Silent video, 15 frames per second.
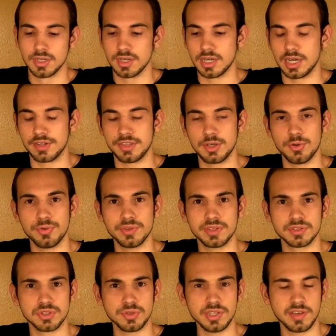
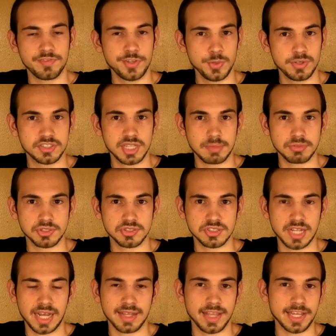There's only a few exceptions to
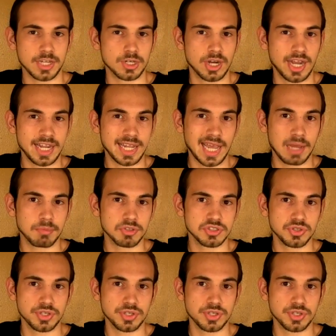that, like your high kappas.